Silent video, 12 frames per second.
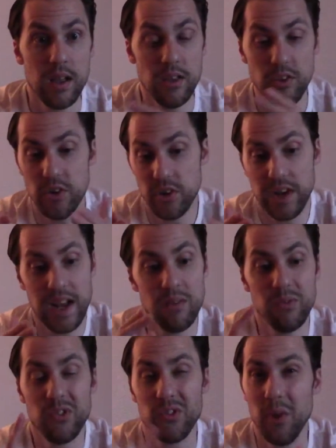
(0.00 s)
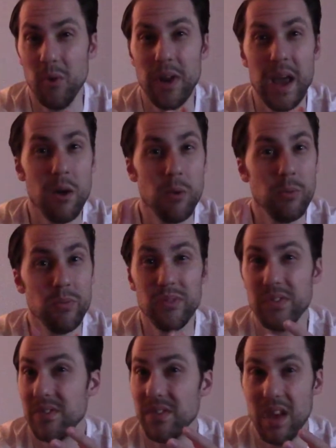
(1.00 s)
you're going to have slowdowns,
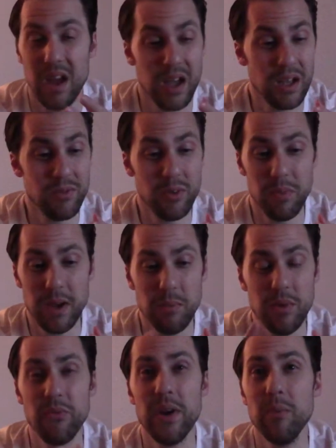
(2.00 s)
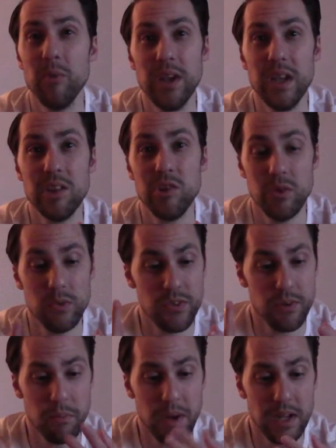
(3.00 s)
uh, there might be frame rate issues,
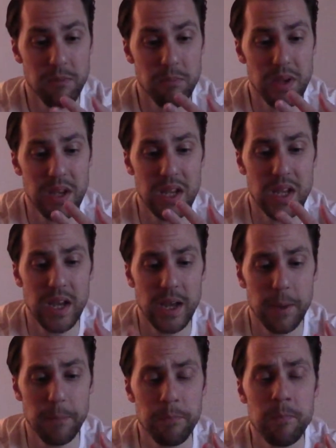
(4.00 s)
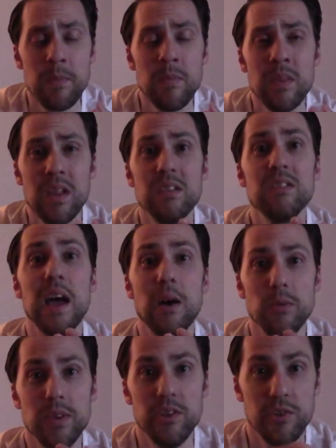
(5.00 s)
there might be uh,
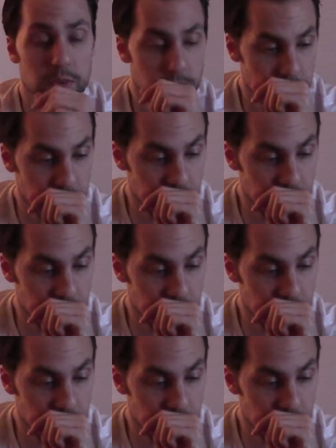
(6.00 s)
sound issues.